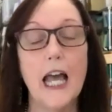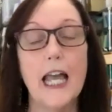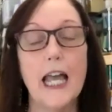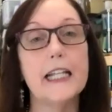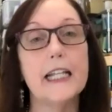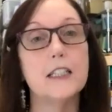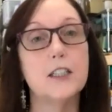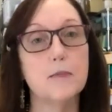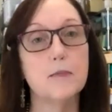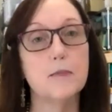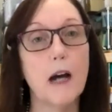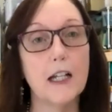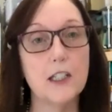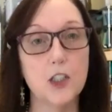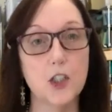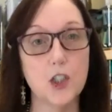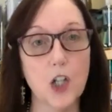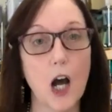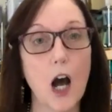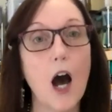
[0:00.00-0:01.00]
it's my
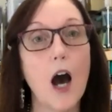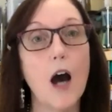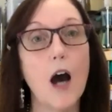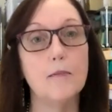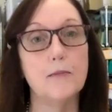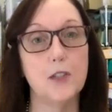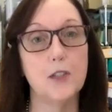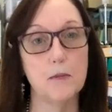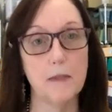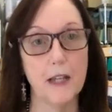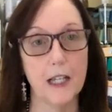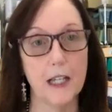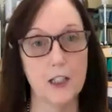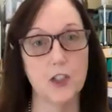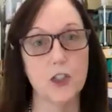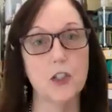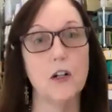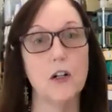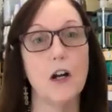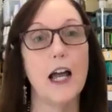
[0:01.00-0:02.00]
job to make
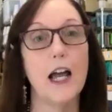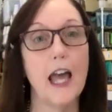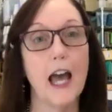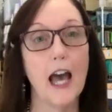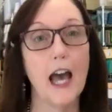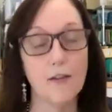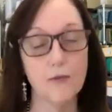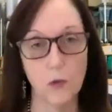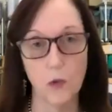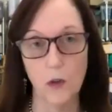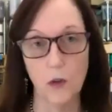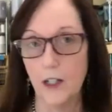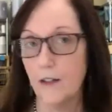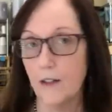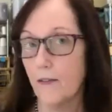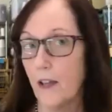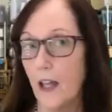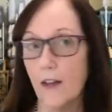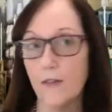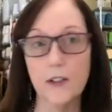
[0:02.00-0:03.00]
sure I have one of
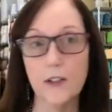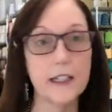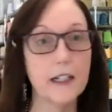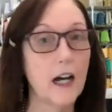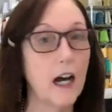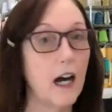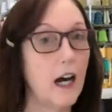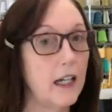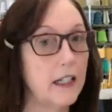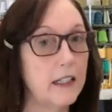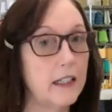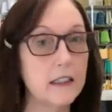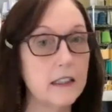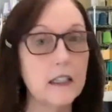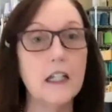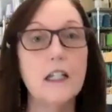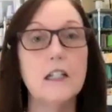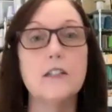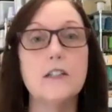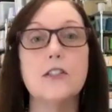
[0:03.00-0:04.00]
every kind so
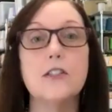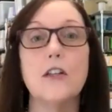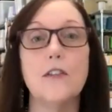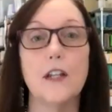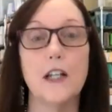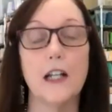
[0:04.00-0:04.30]
yes.